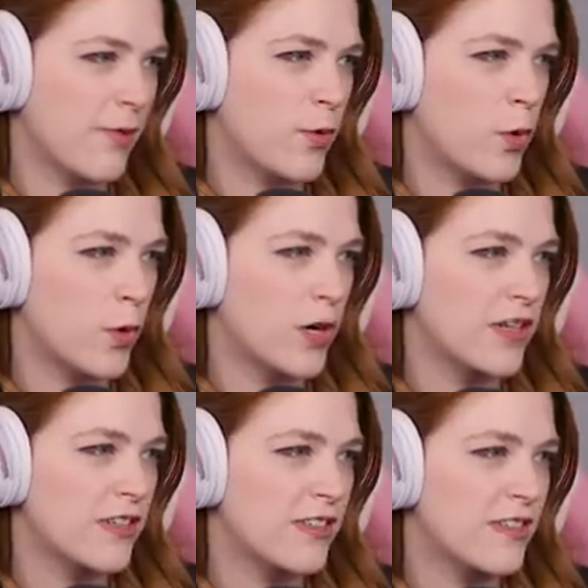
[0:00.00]
Of
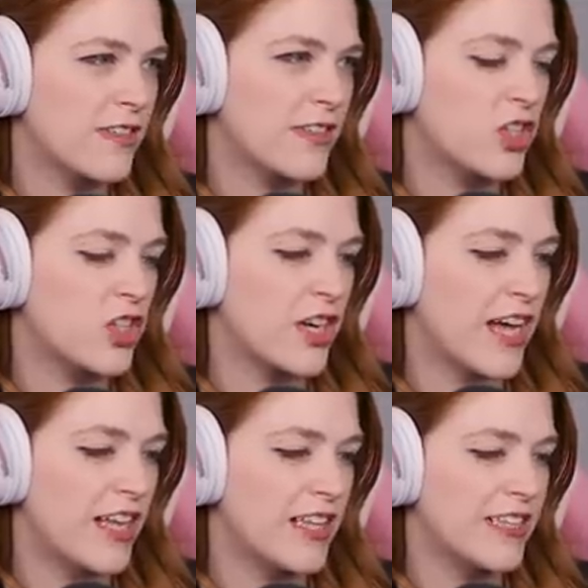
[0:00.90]
course,
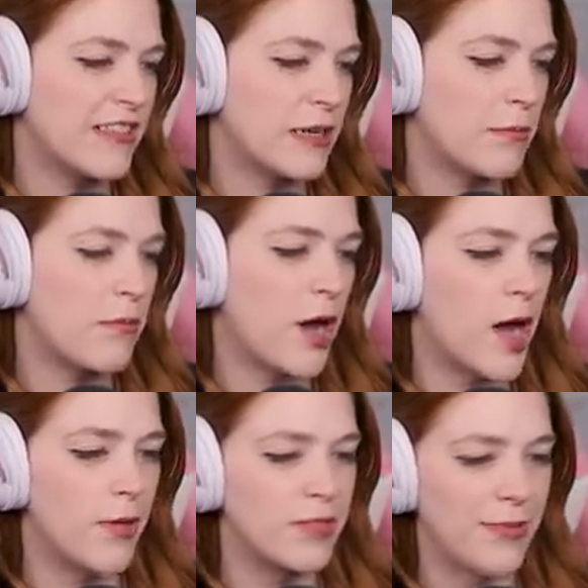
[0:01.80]
Chanel is in
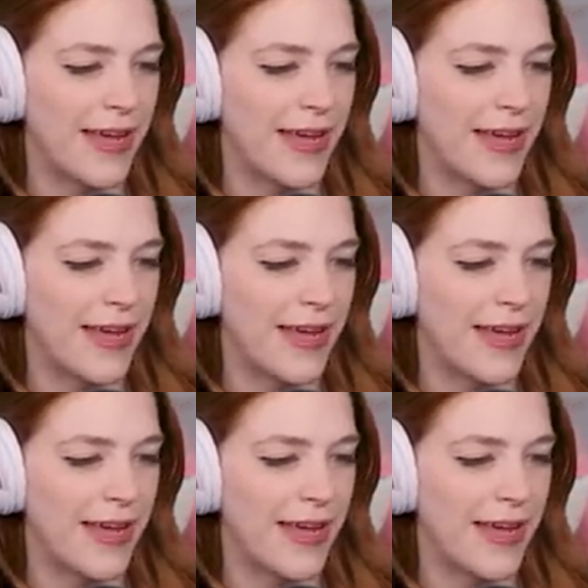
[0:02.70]
mom's